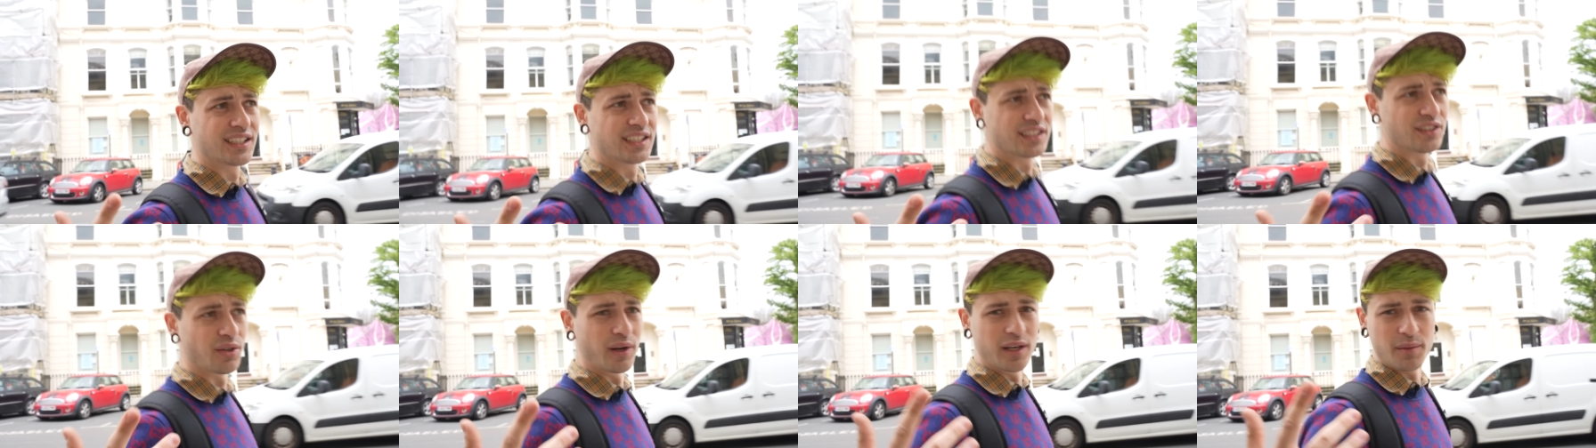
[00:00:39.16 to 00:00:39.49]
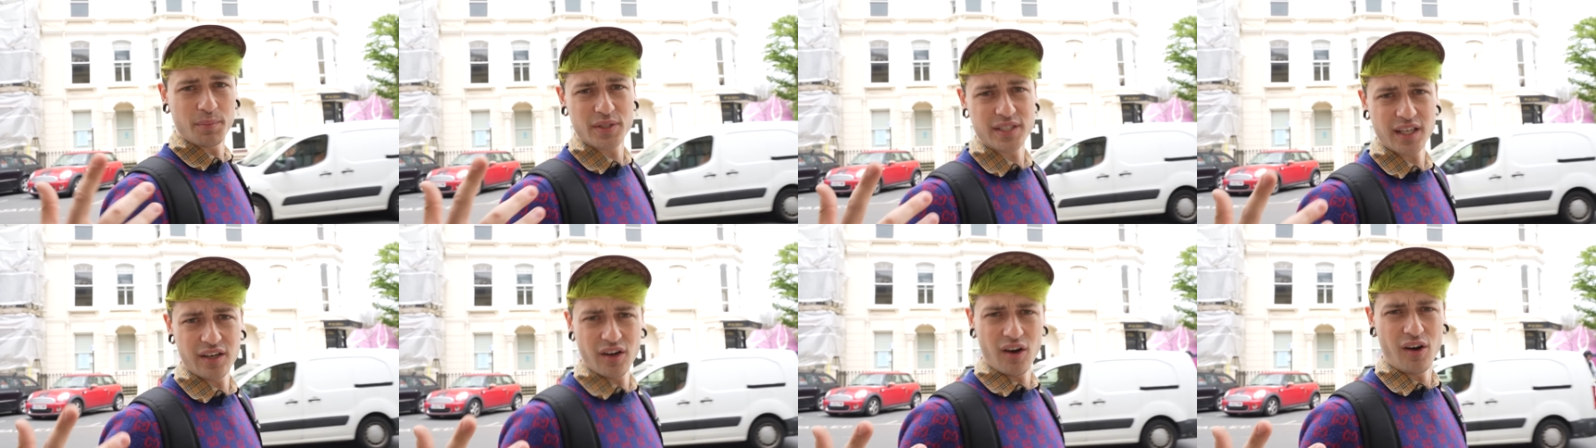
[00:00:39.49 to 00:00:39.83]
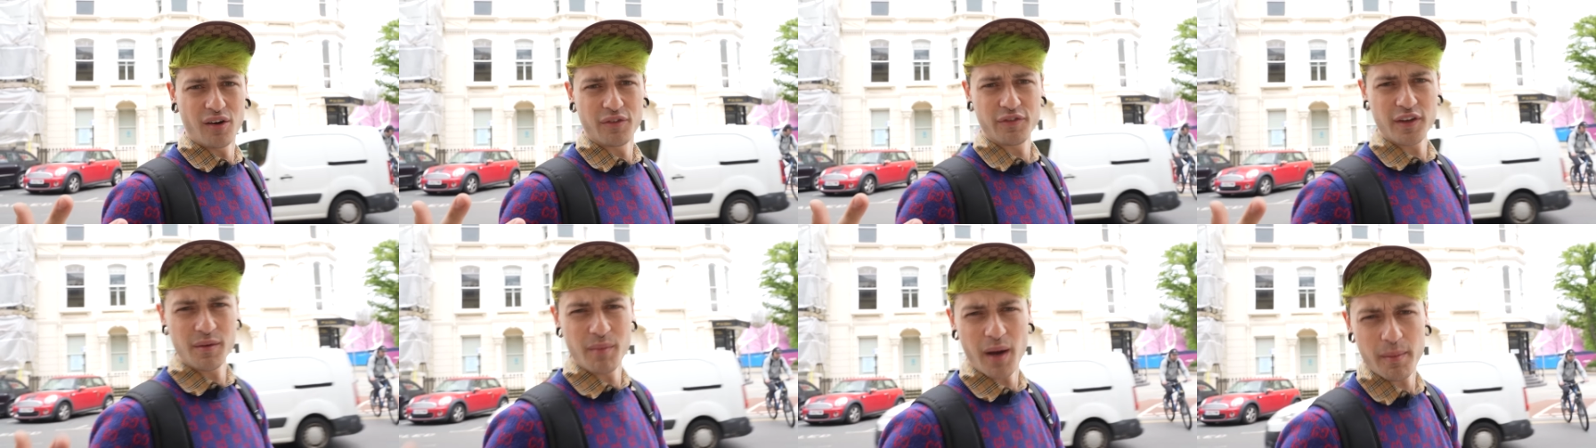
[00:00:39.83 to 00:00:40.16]
twenty percent
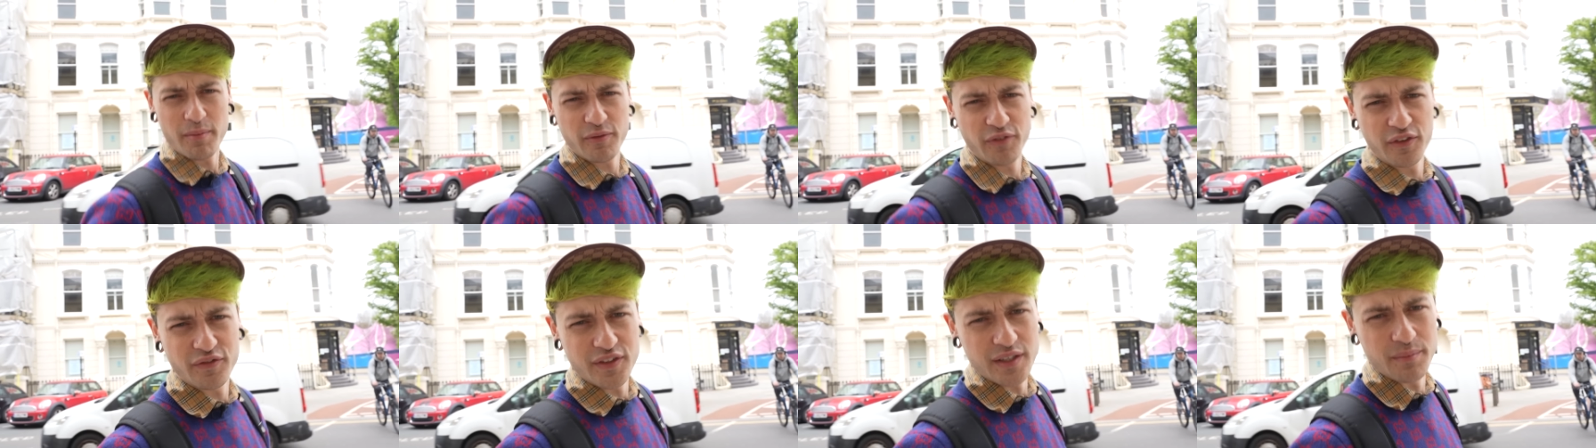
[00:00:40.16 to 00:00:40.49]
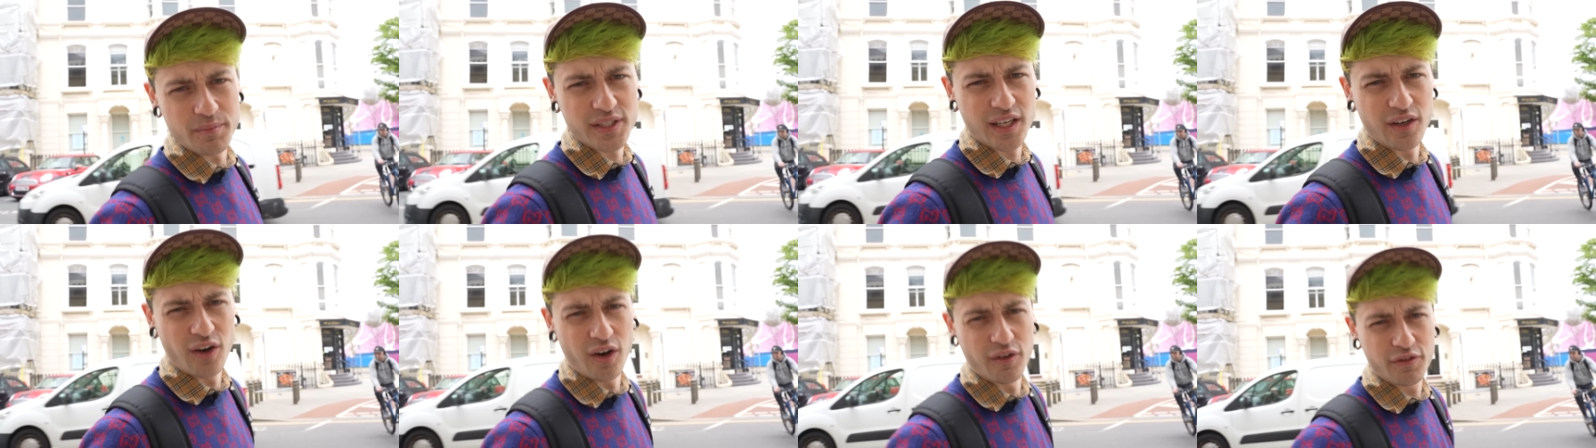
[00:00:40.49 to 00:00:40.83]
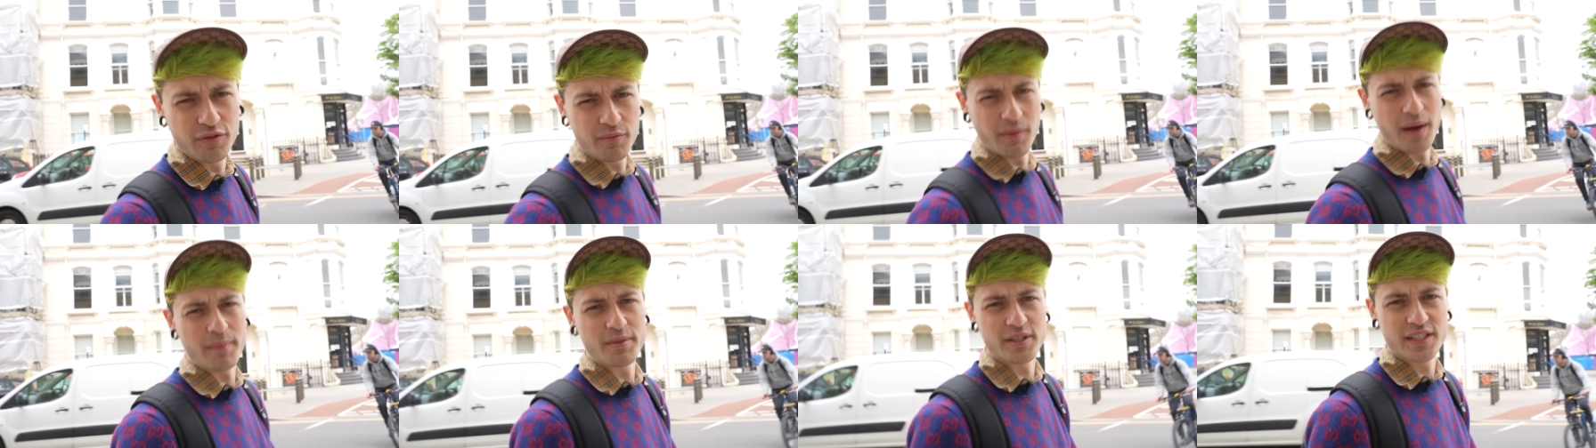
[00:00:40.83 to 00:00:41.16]
off. It might be fifteen percent
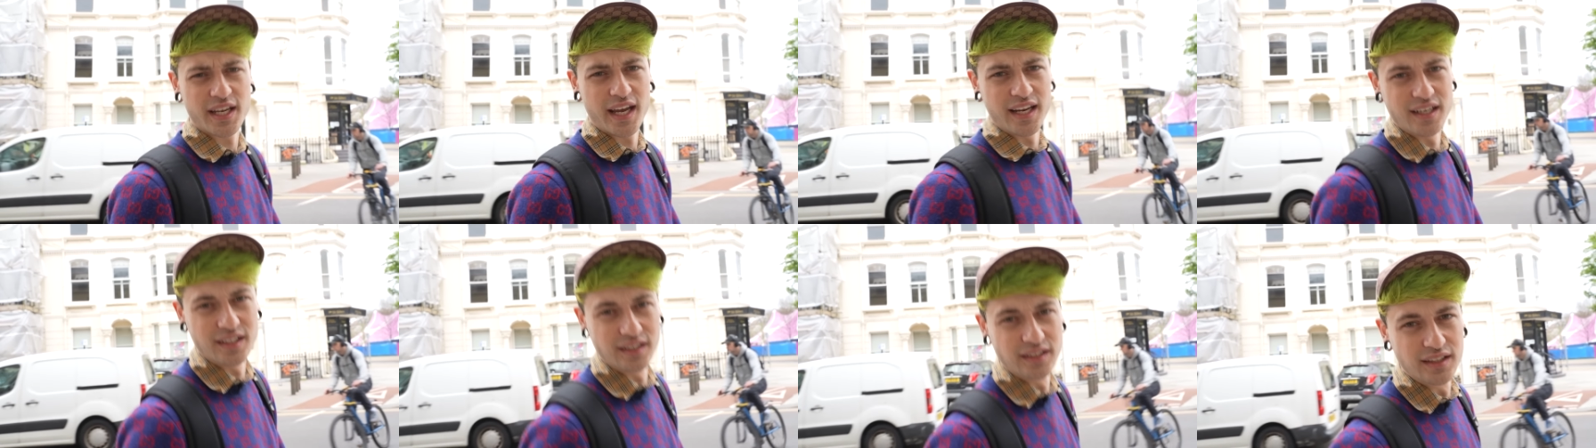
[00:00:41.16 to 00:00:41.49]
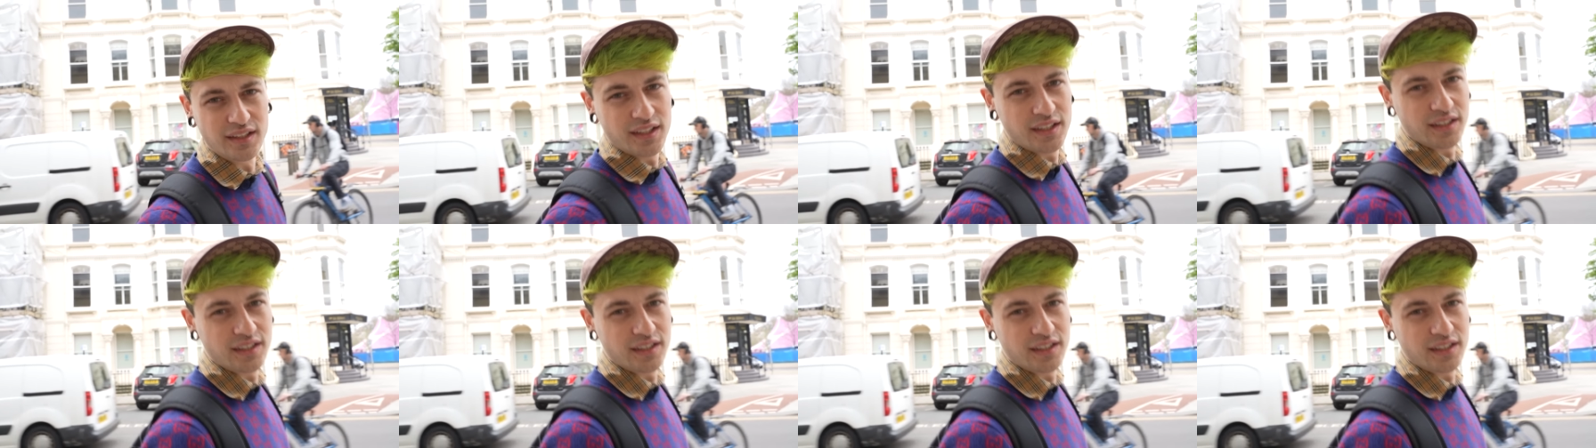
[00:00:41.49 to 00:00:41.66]
off, it might be ten.